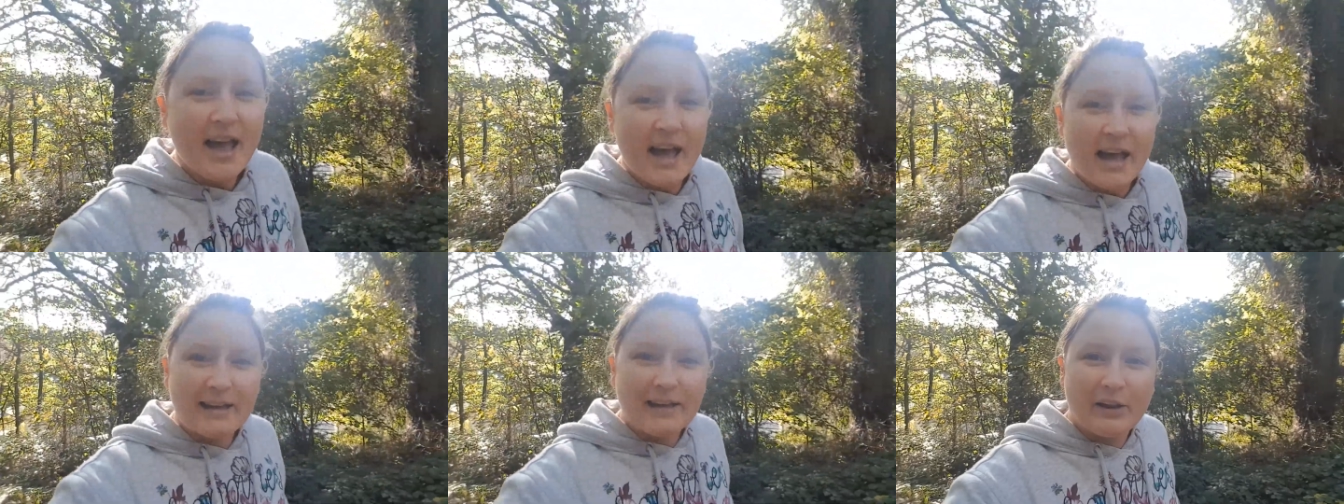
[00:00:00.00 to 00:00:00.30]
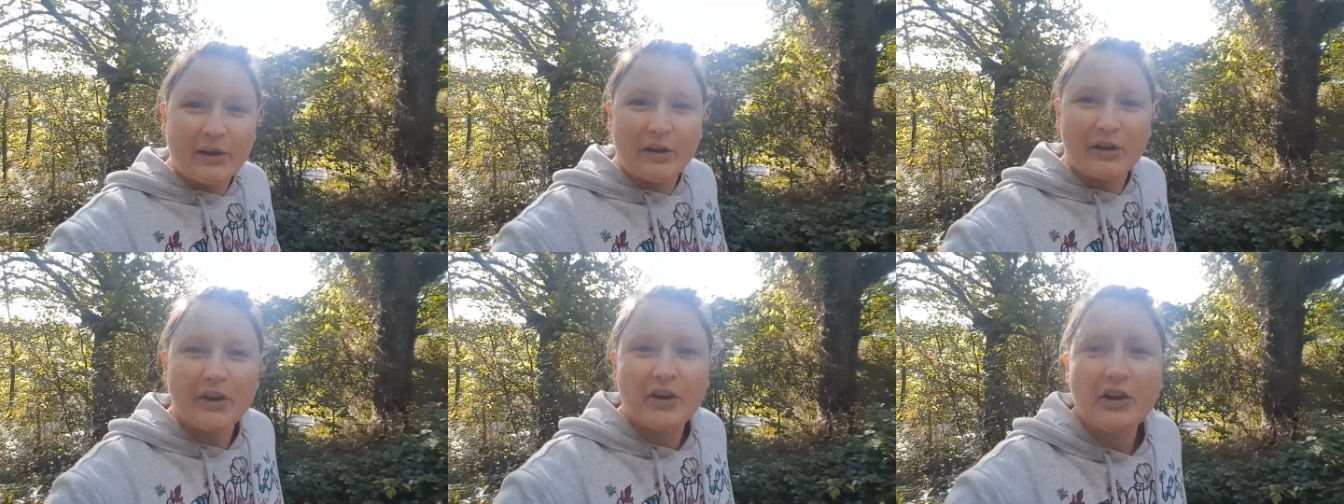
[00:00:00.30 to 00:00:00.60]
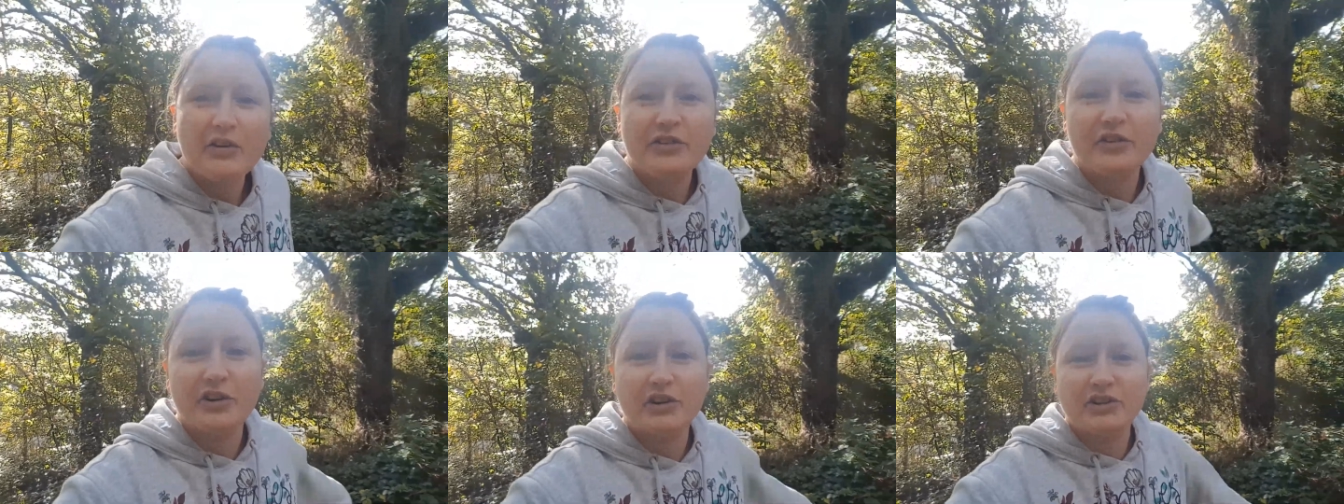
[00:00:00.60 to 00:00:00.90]
and look
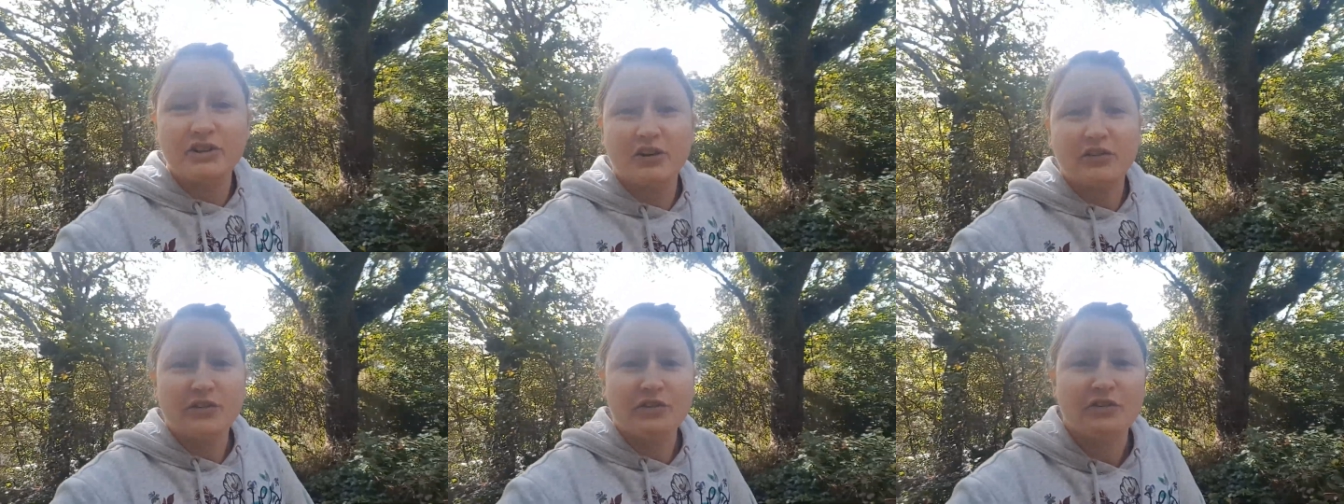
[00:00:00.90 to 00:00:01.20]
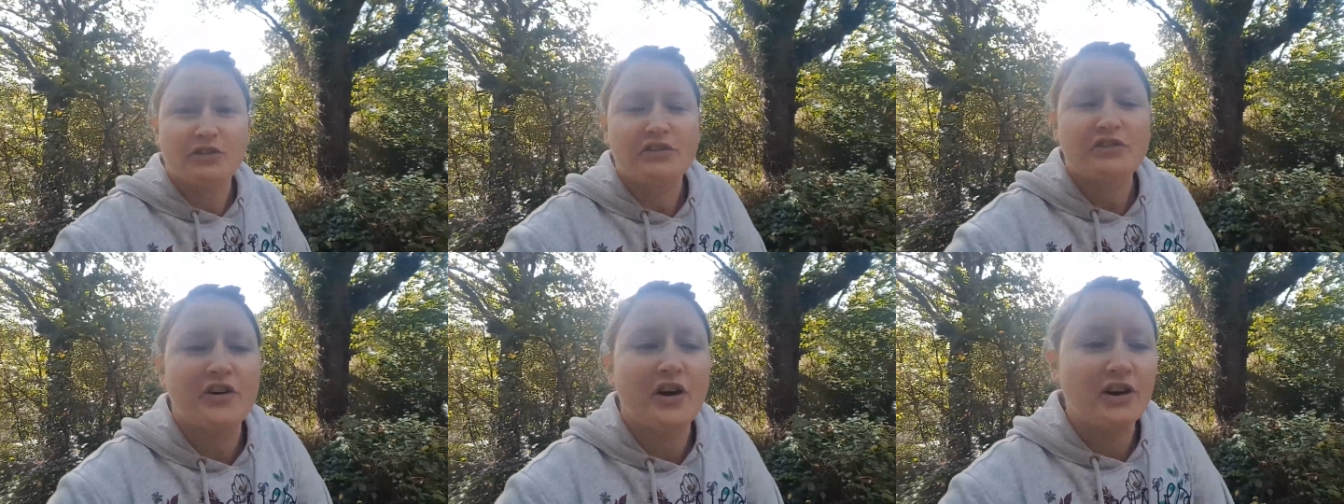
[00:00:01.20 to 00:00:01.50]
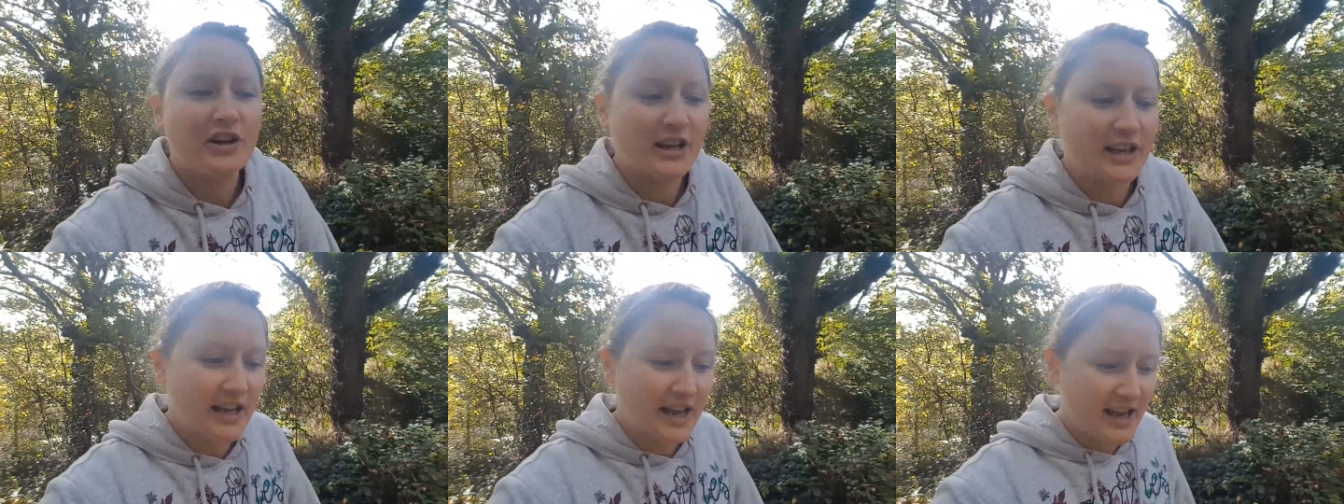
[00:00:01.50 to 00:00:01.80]
for different
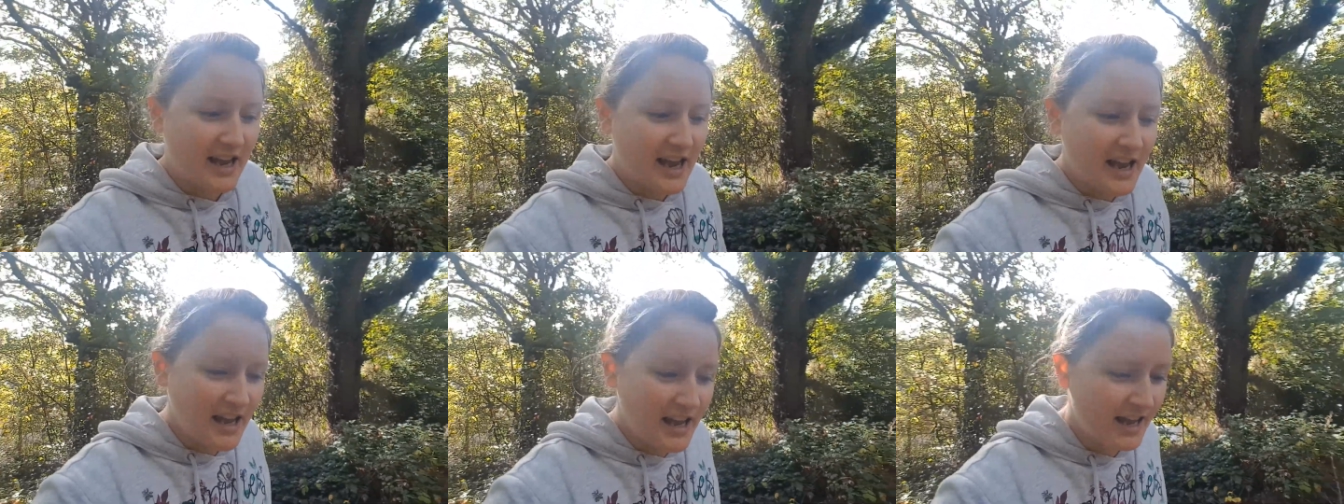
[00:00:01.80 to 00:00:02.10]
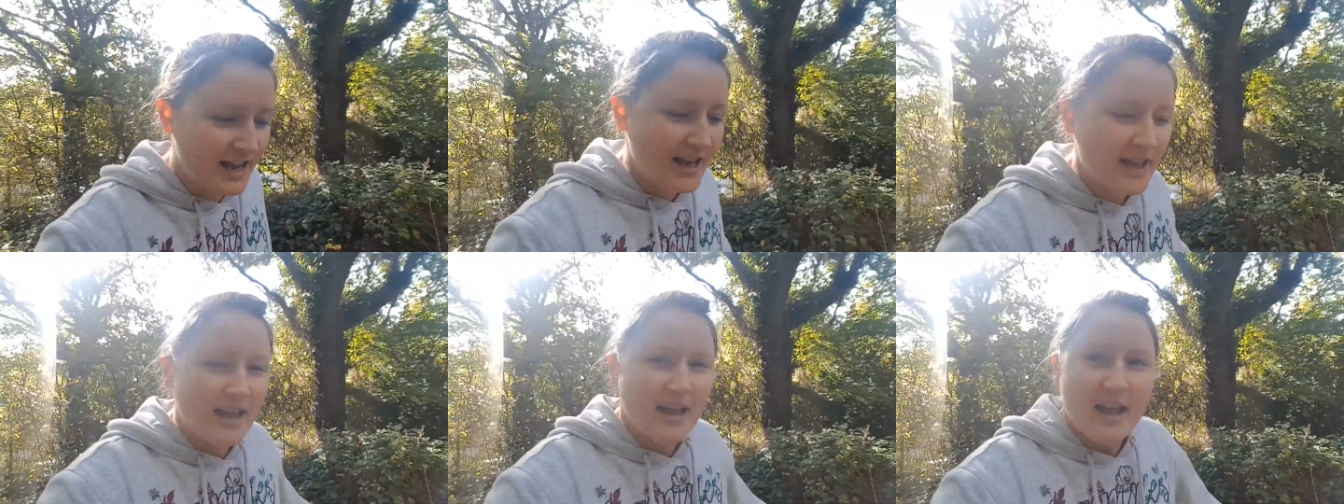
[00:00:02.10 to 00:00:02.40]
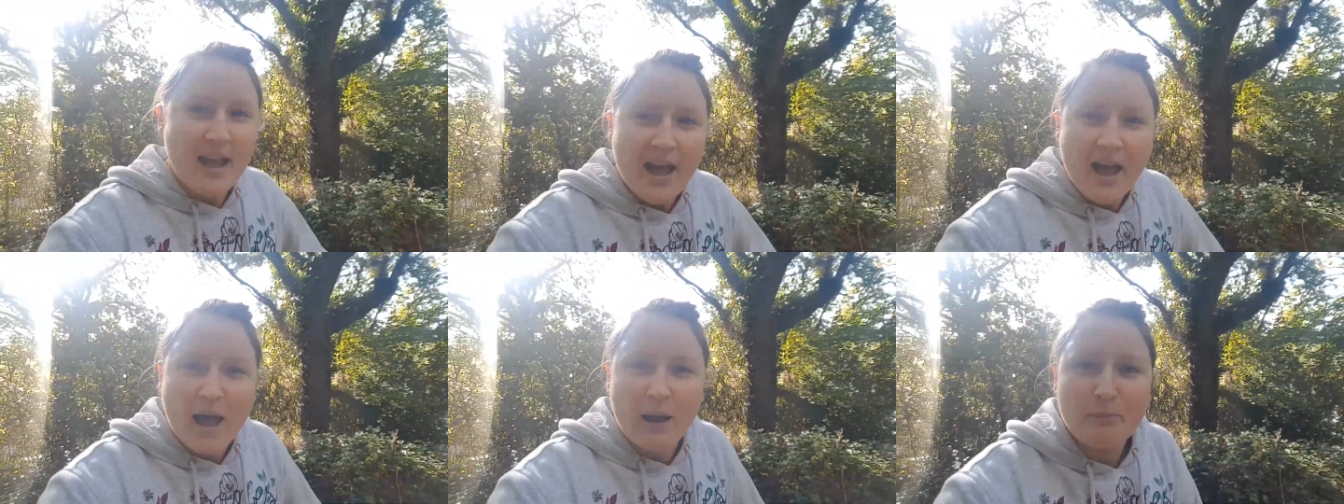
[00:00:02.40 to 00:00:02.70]
fungi
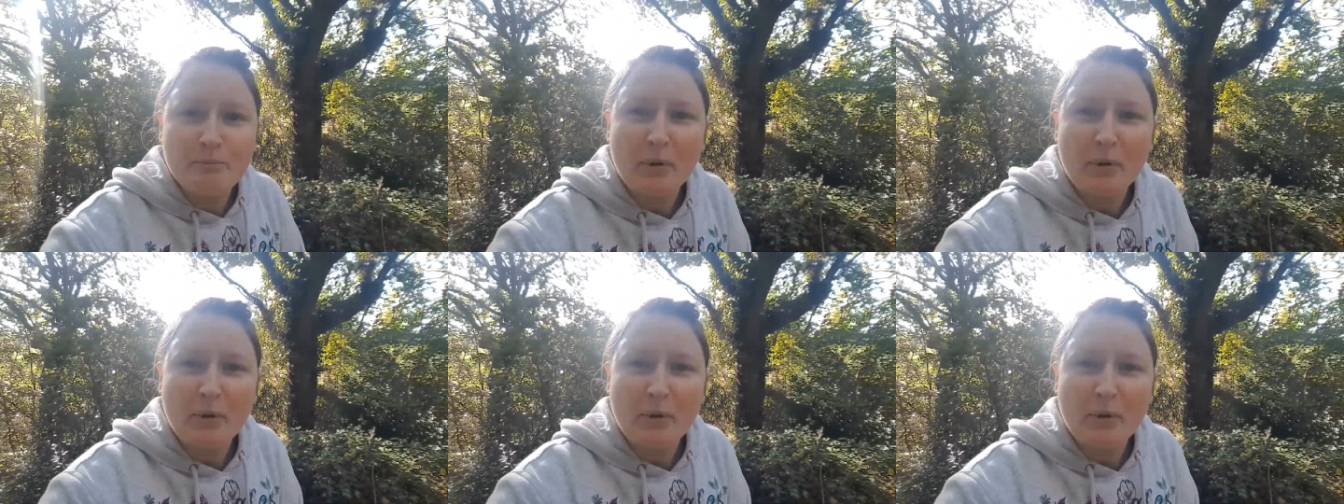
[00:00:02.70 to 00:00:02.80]
and